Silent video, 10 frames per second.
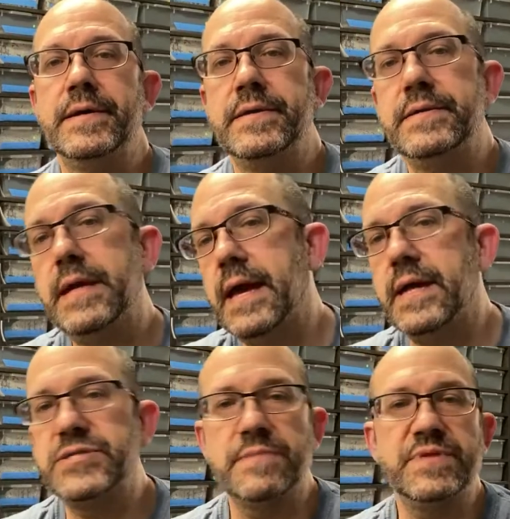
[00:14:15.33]

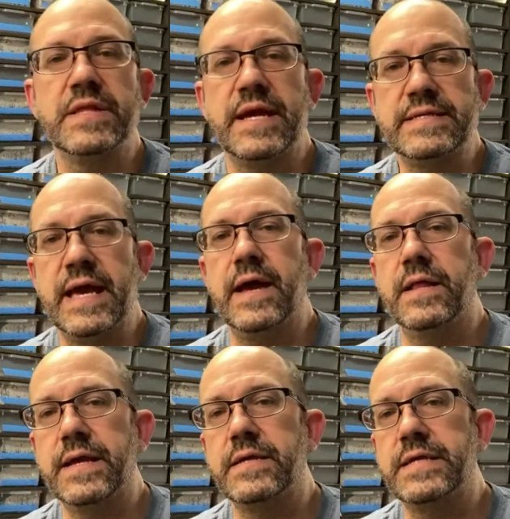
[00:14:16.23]
Yeah, something like that,
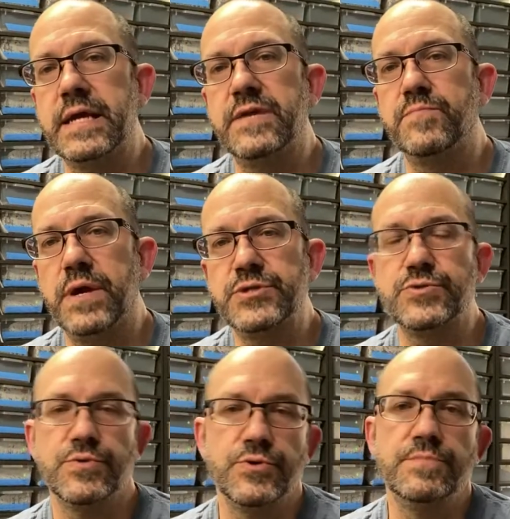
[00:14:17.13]
like a negative
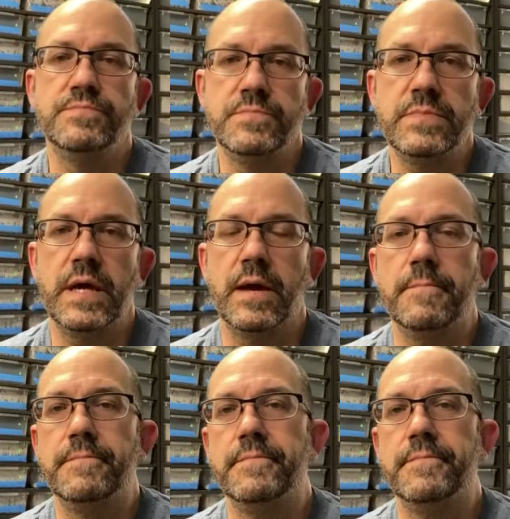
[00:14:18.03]
pressure room. Yeah.